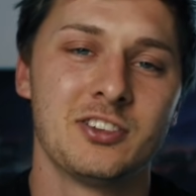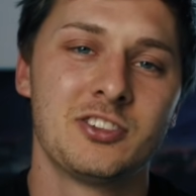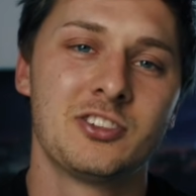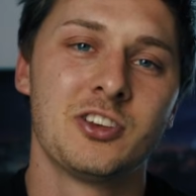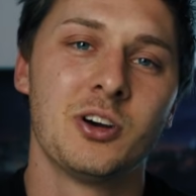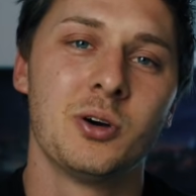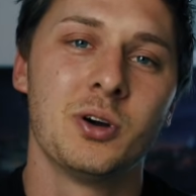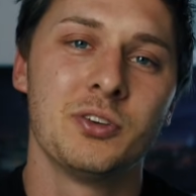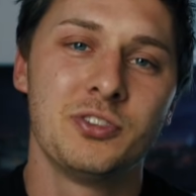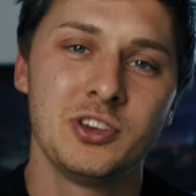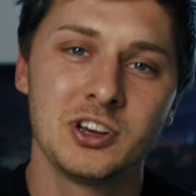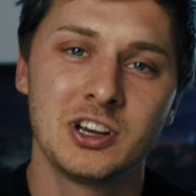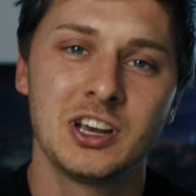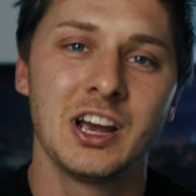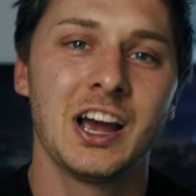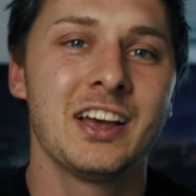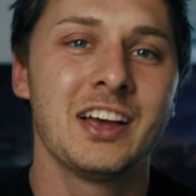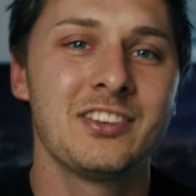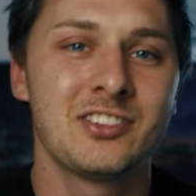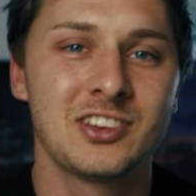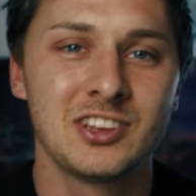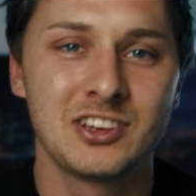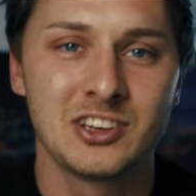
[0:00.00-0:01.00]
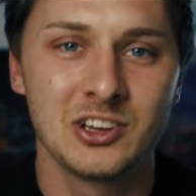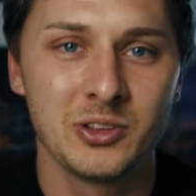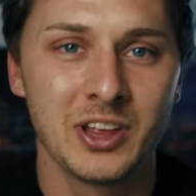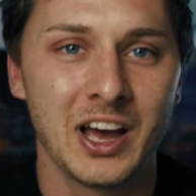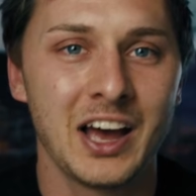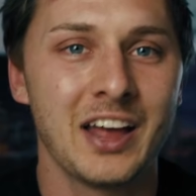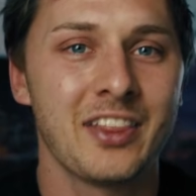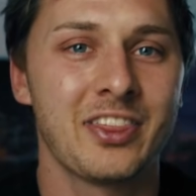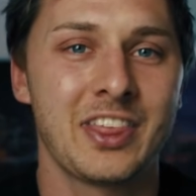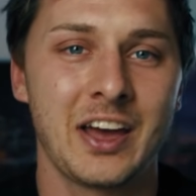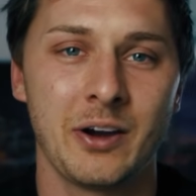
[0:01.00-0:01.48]
So if you guys could do
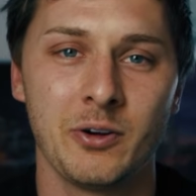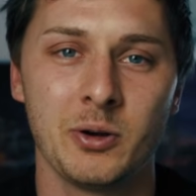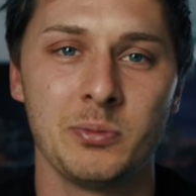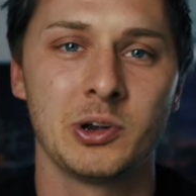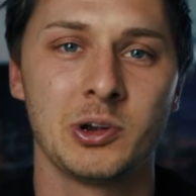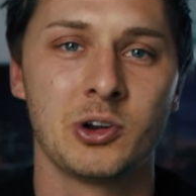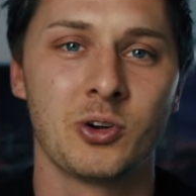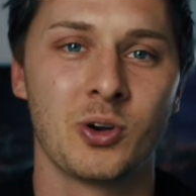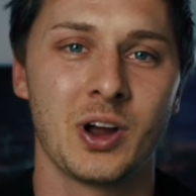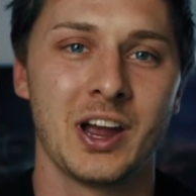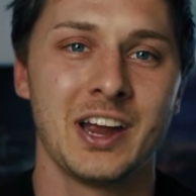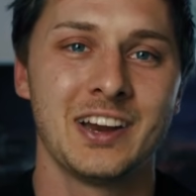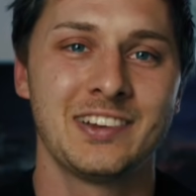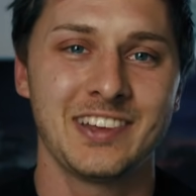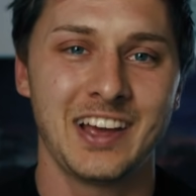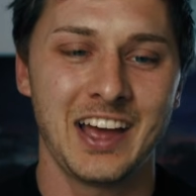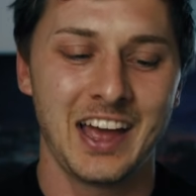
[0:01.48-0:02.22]
that, that would be great,